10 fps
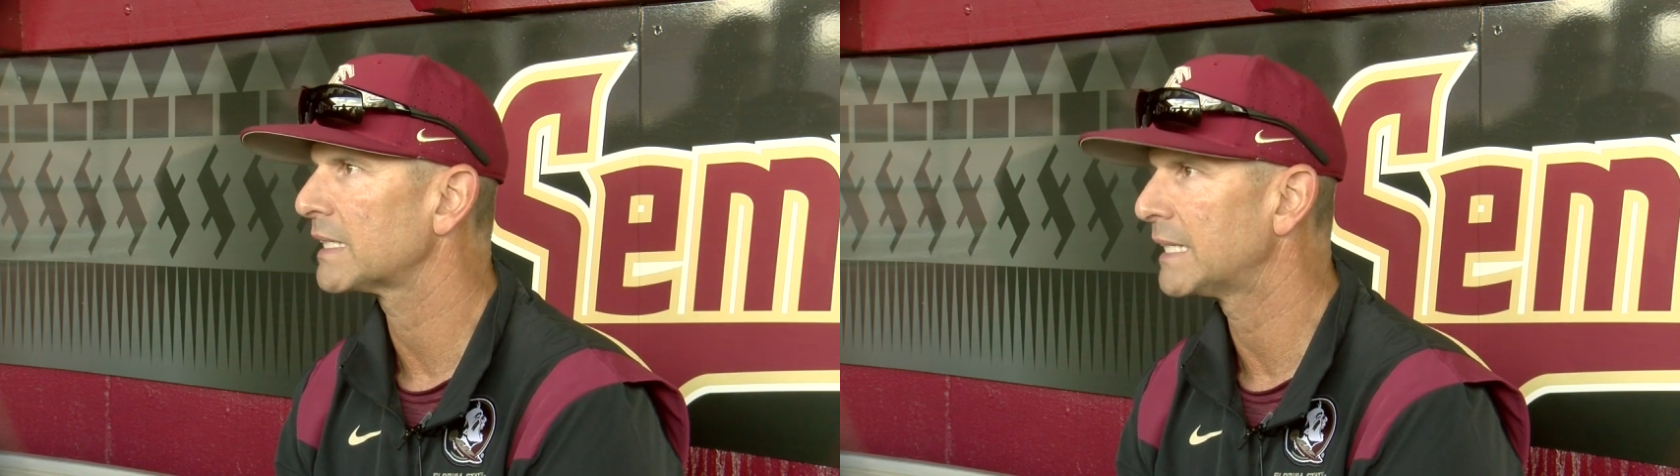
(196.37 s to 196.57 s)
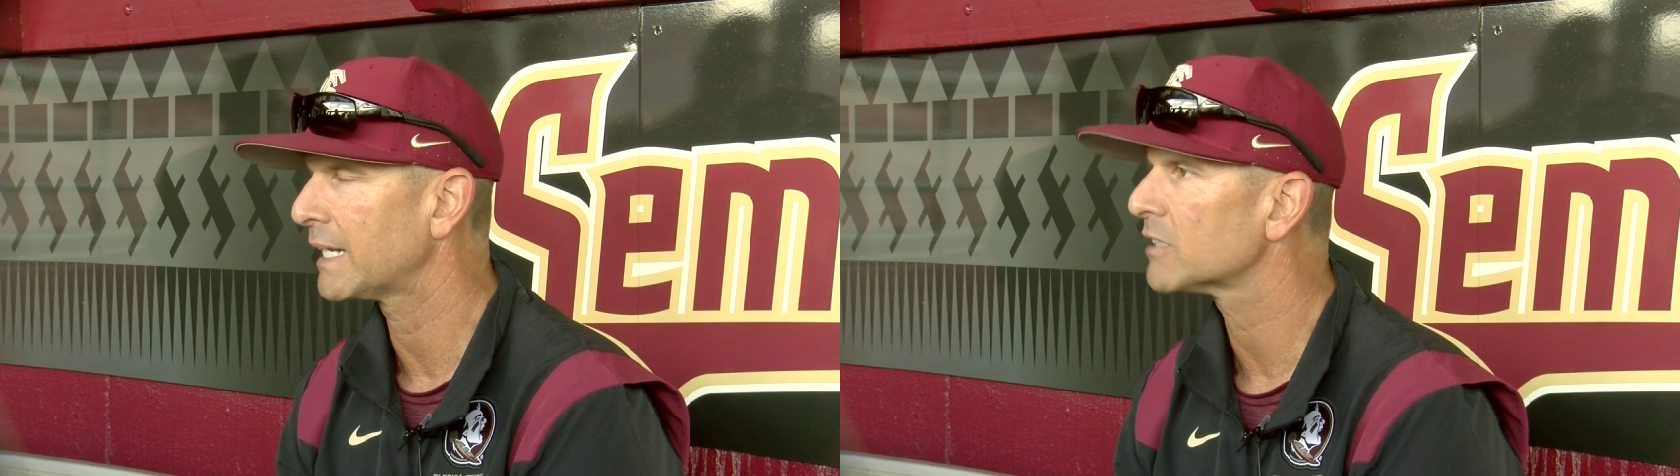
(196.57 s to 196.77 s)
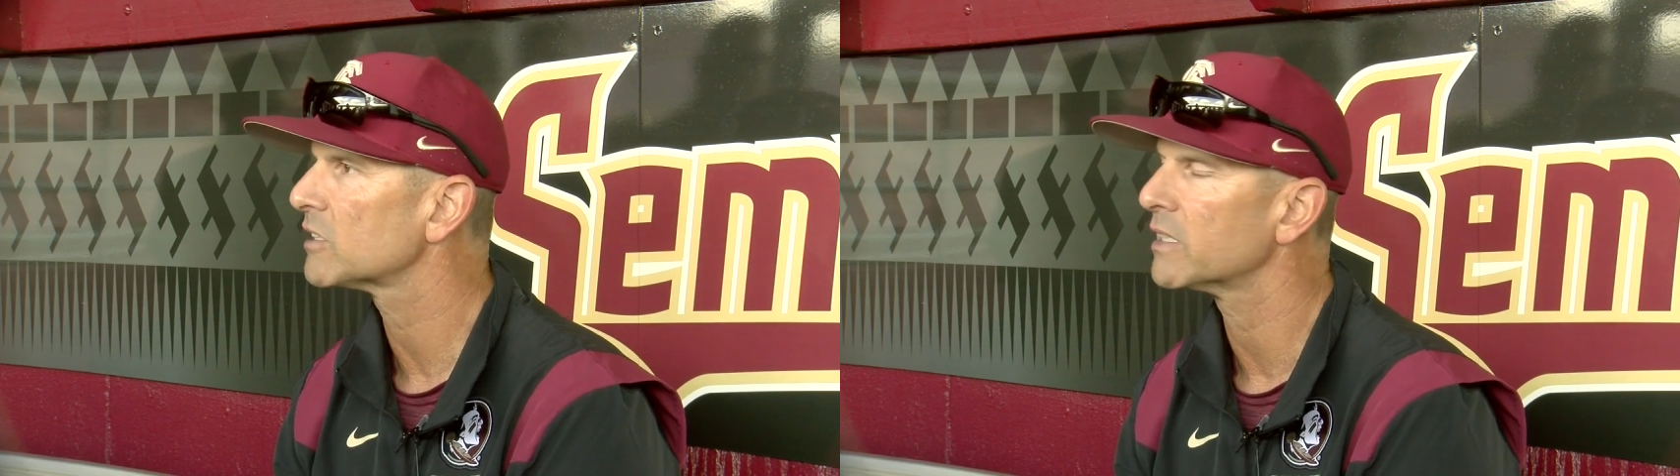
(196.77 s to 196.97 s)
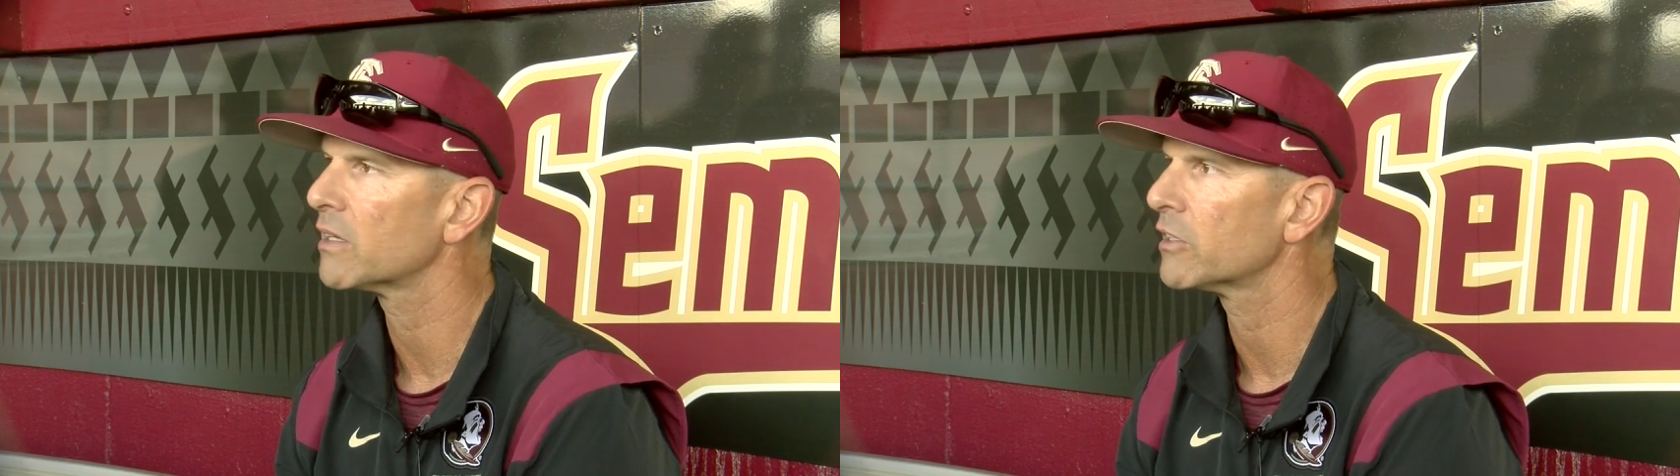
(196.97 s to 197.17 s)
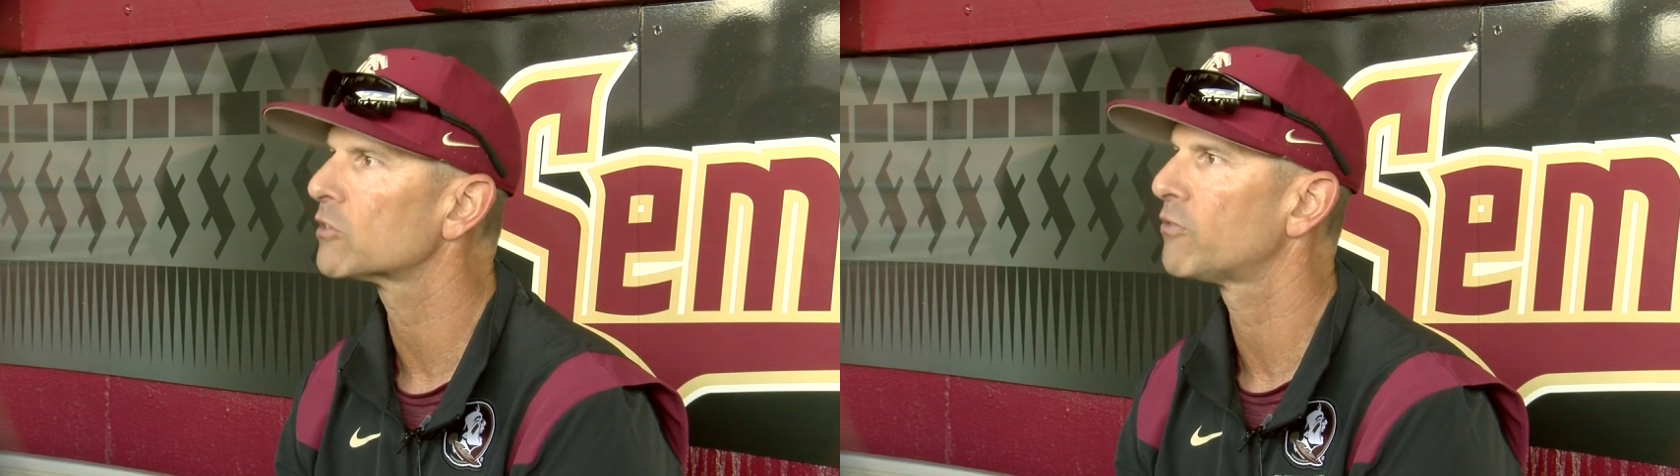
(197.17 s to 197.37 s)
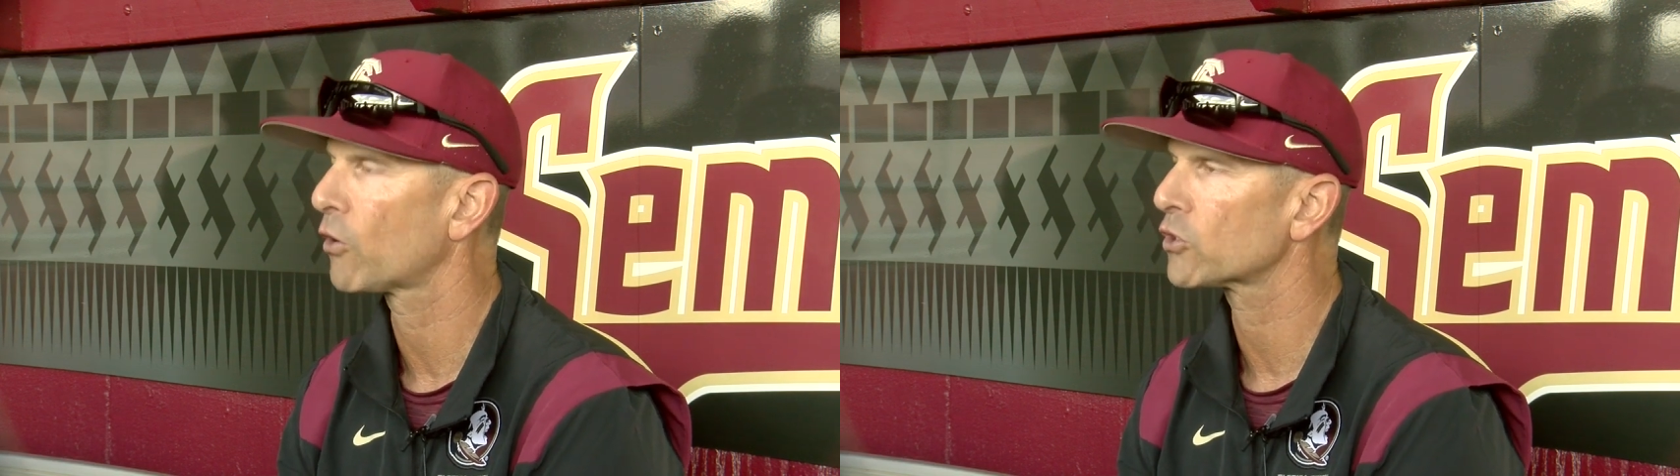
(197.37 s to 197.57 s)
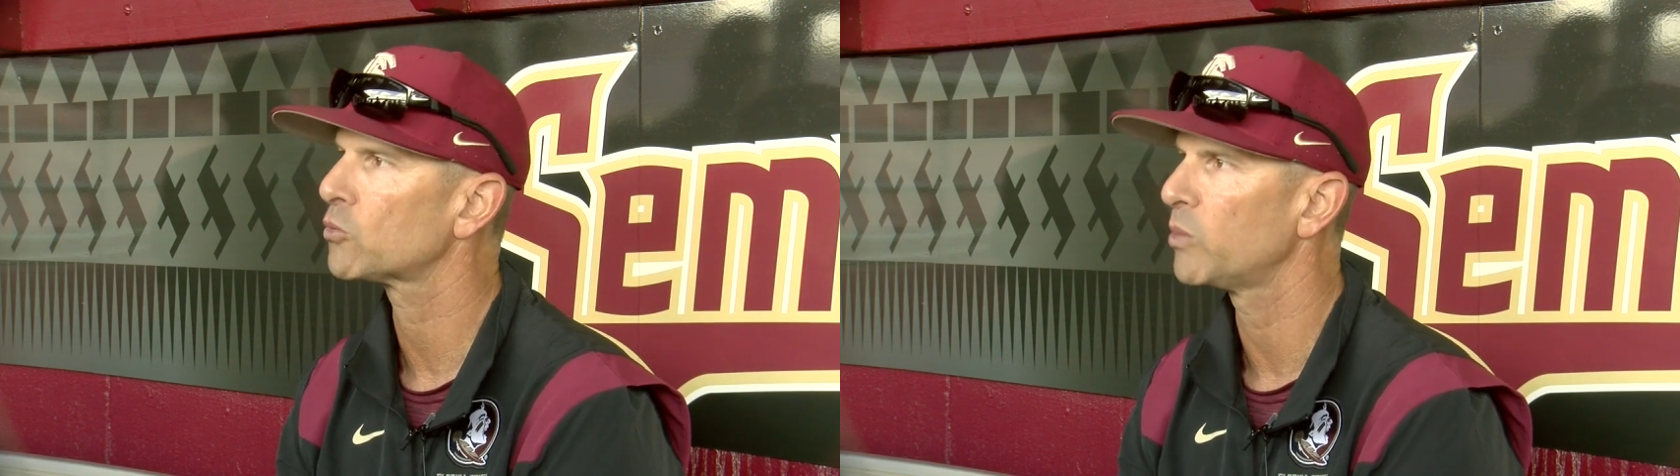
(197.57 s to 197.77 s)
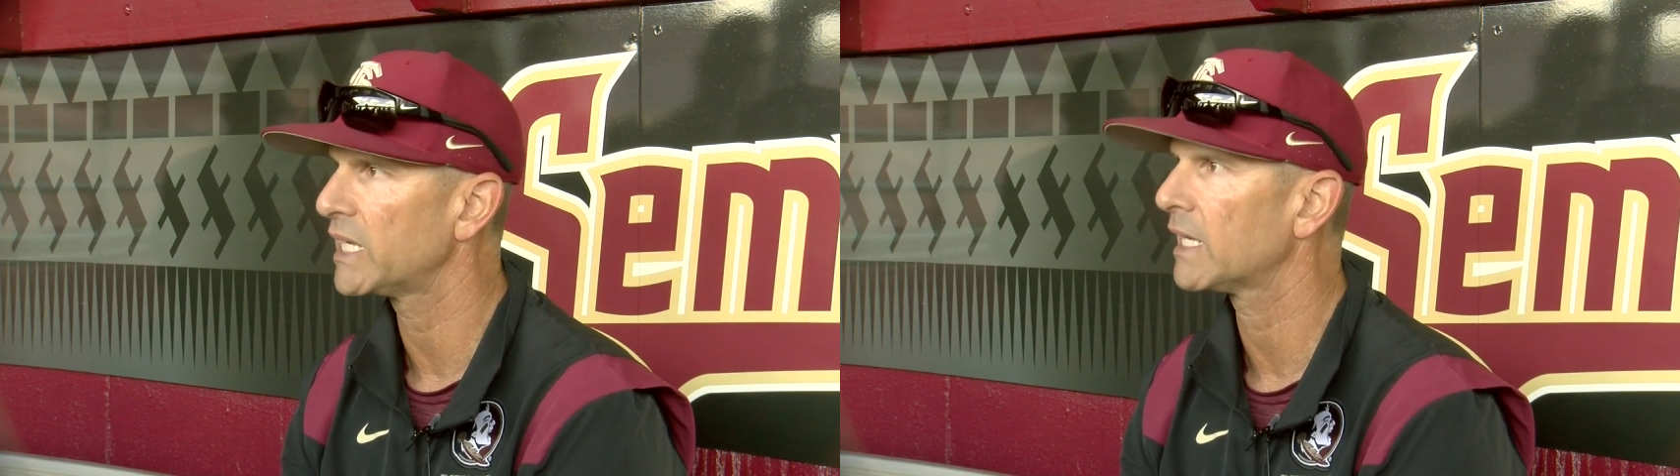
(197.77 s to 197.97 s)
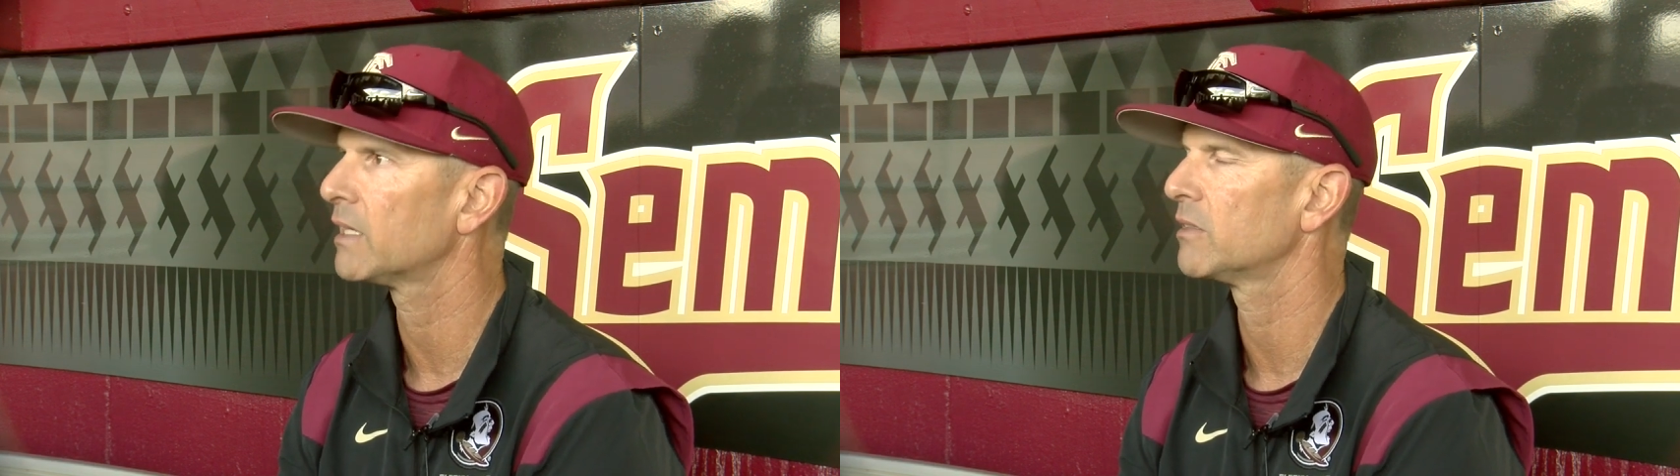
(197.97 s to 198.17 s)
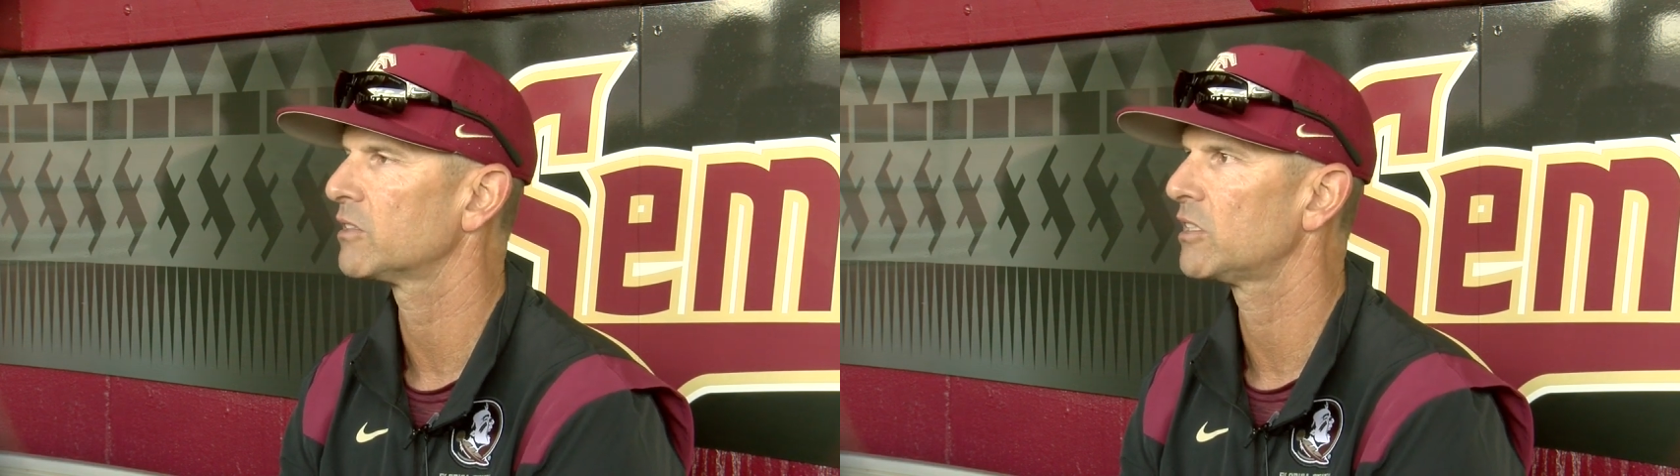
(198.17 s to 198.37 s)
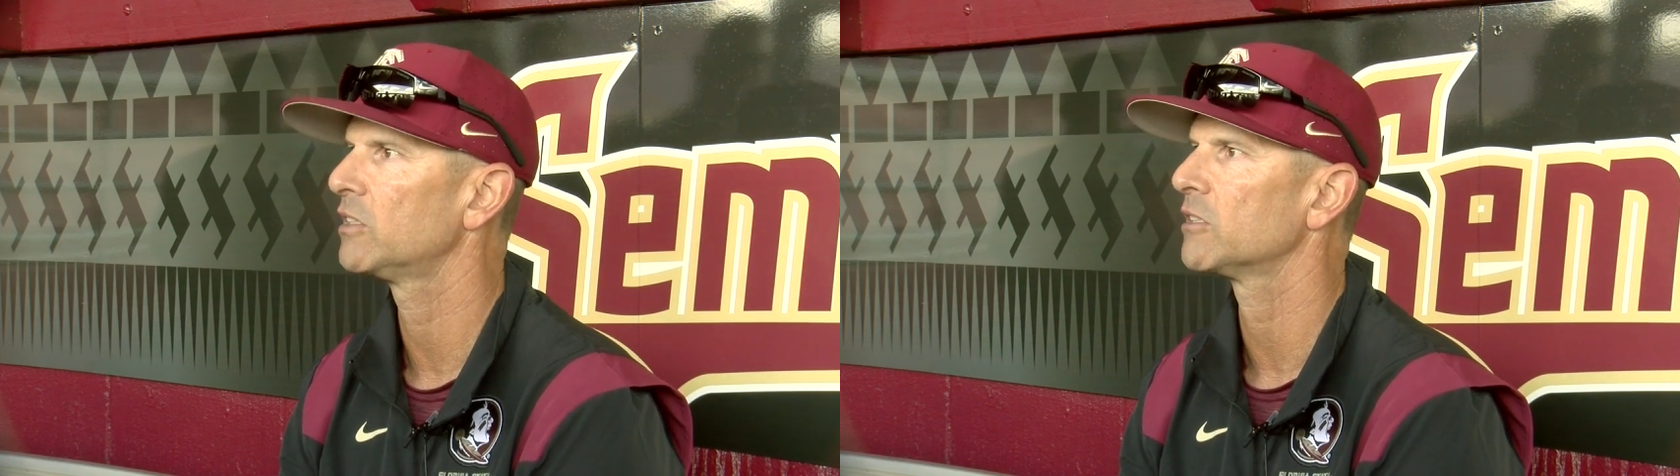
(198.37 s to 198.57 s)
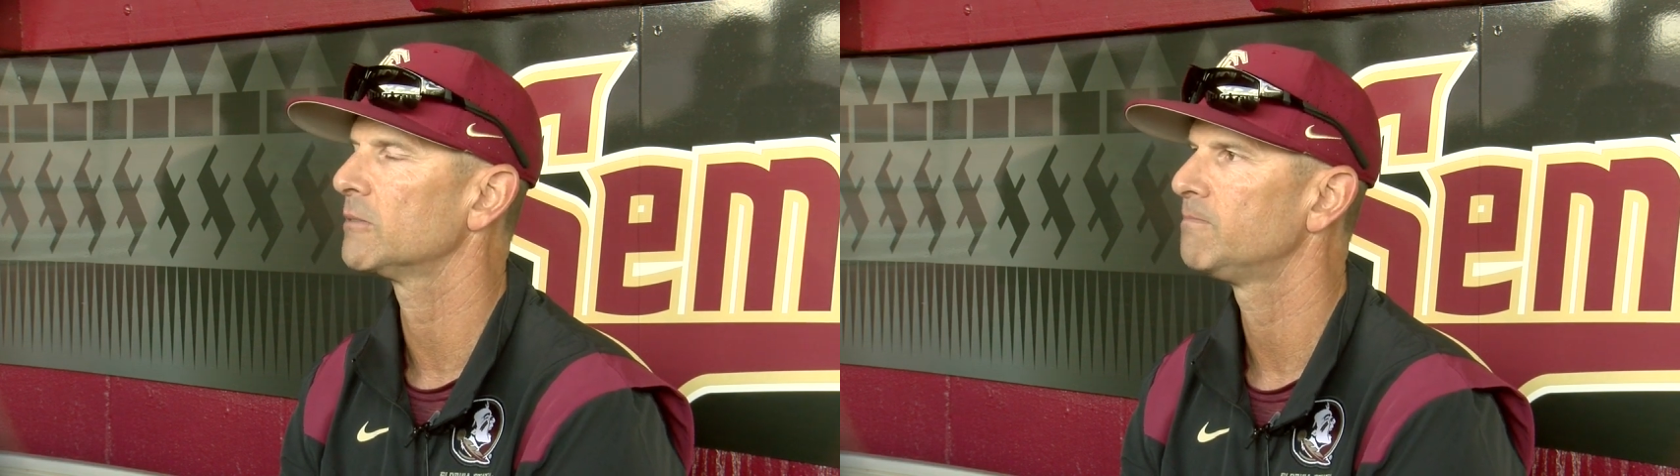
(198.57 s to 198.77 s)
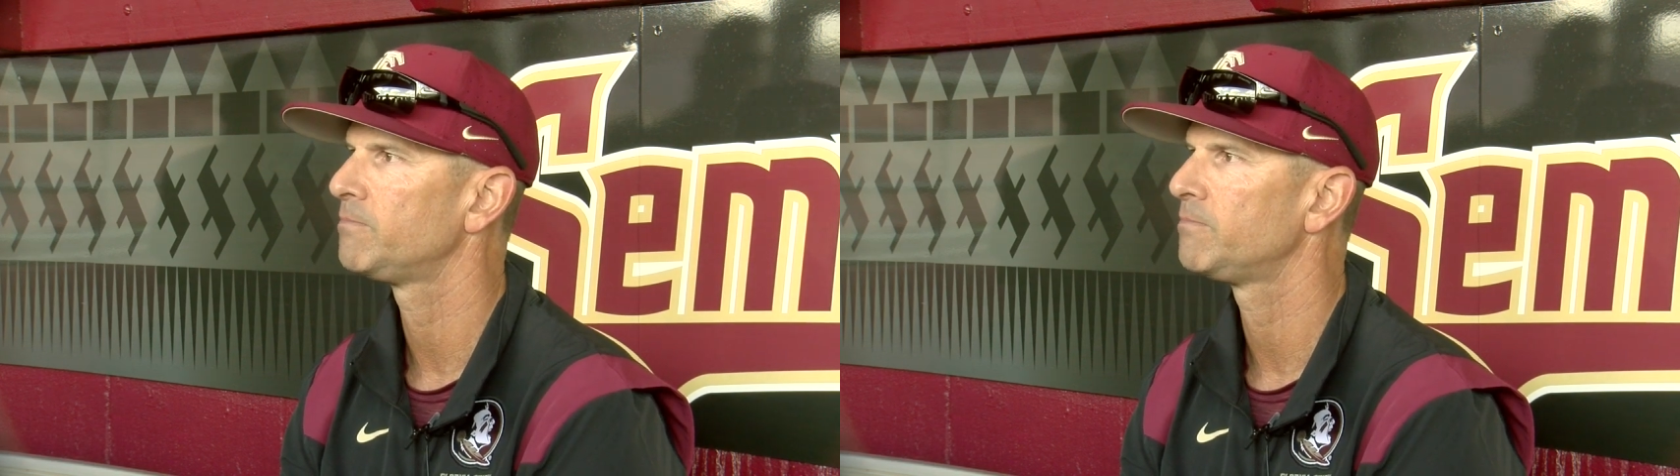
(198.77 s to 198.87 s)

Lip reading: to get us into this first weekend of the season.